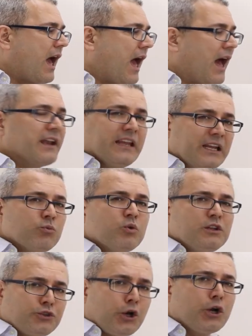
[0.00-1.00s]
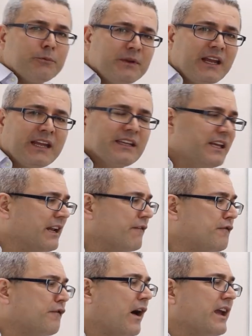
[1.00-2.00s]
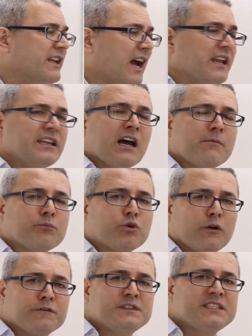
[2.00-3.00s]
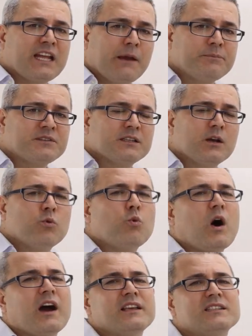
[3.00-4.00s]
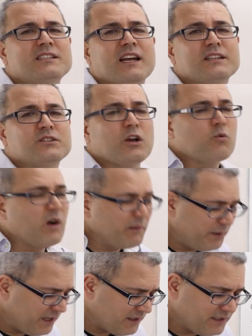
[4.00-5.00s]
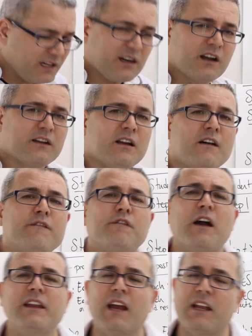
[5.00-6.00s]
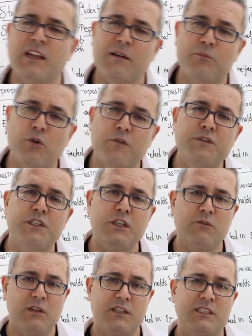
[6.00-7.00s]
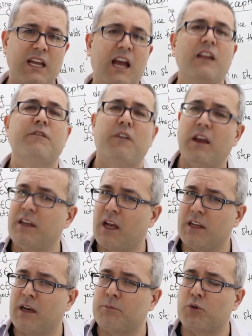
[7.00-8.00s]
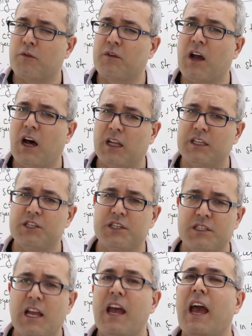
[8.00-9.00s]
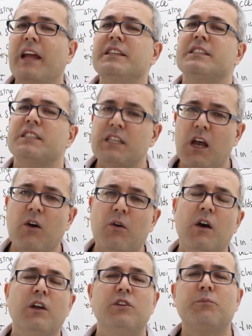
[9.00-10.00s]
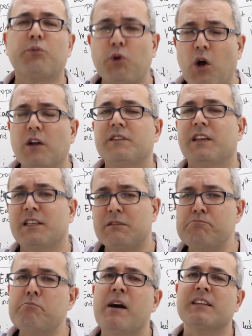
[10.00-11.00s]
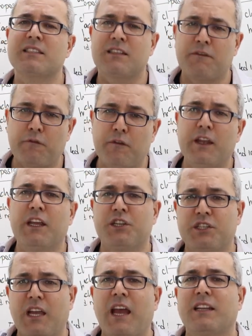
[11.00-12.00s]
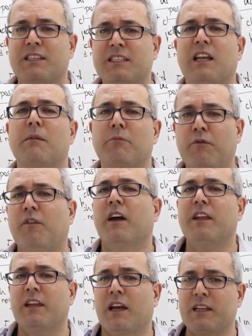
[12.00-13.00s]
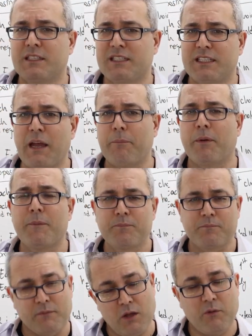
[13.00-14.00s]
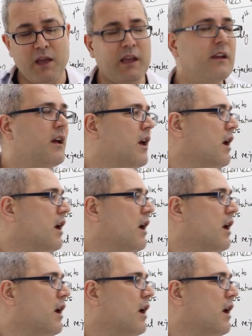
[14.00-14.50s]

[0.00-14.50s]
and it will terminate in a finite number of steps. Why is that so? Well, because there are finite number of students and finite number of colleges, and so the process must finish at some finite step, okay?